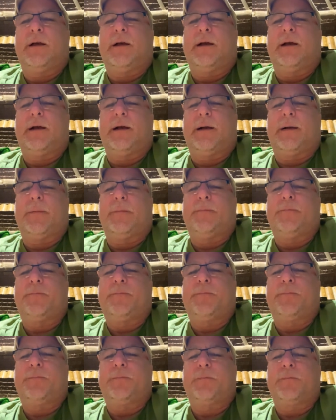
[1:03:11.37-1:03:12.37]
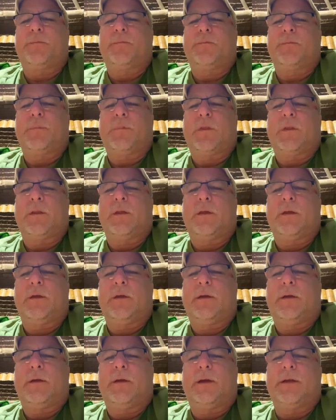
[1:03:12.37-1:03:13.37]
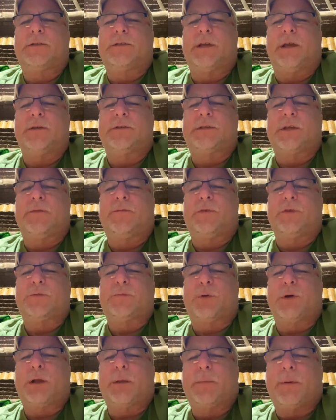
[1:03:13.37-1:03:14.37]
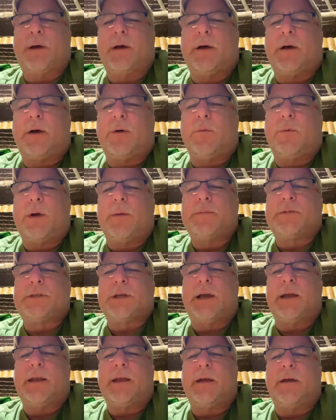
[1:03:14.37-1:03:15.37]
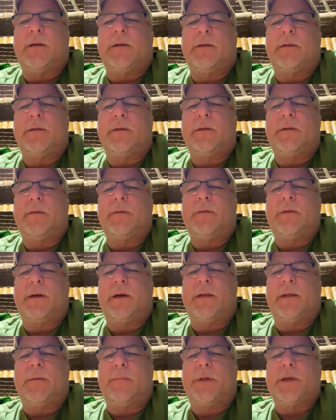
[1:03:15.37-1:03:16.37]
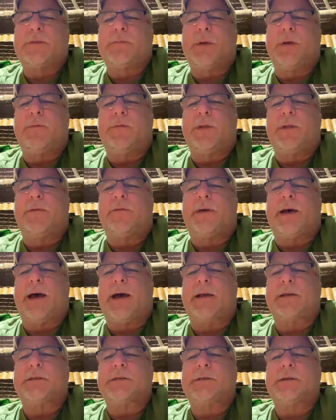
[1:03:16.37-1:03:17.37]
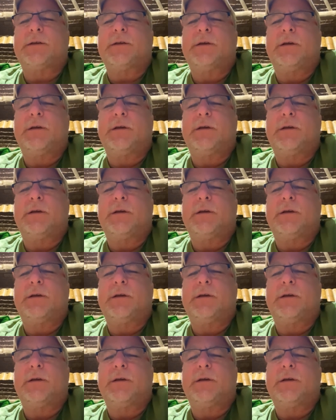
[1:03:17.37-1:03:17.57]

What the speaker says: Let's see, Sinful's put up a website here. That must be for the vax.